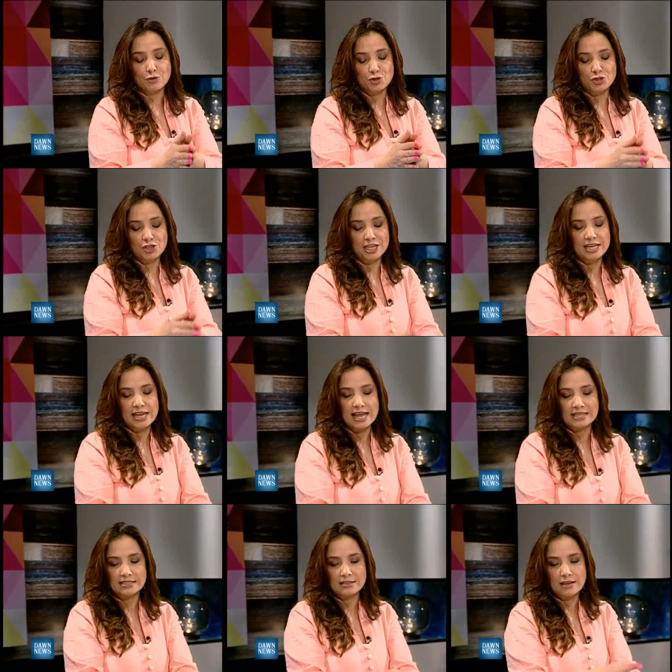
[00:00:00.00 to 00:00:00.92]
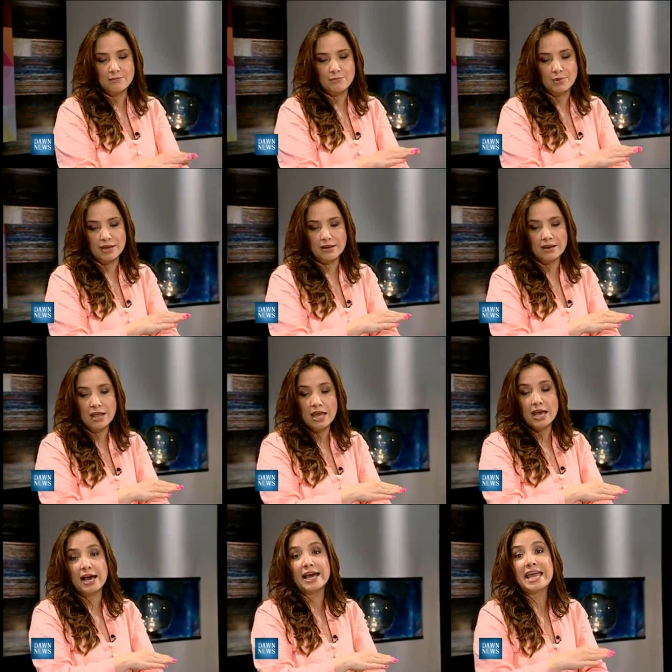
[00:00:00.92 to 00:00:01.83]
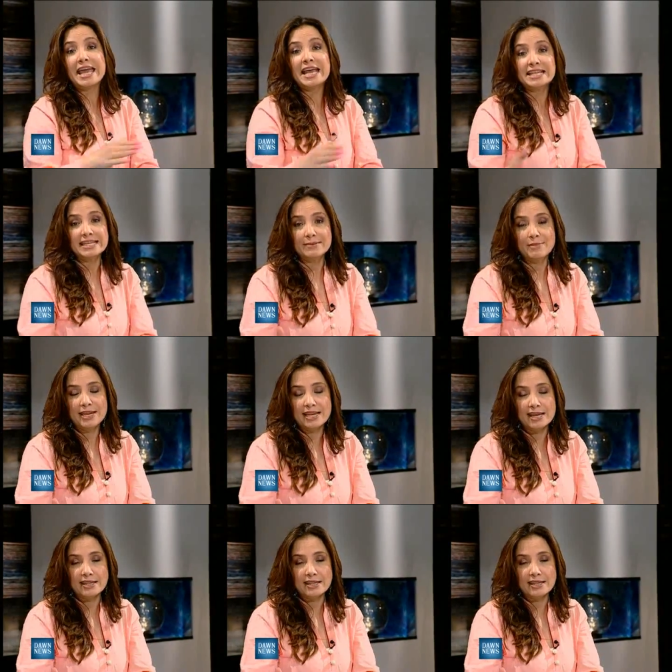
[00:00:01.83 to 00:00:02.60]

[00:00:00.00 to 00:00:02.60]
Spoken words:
She has been a hit in media,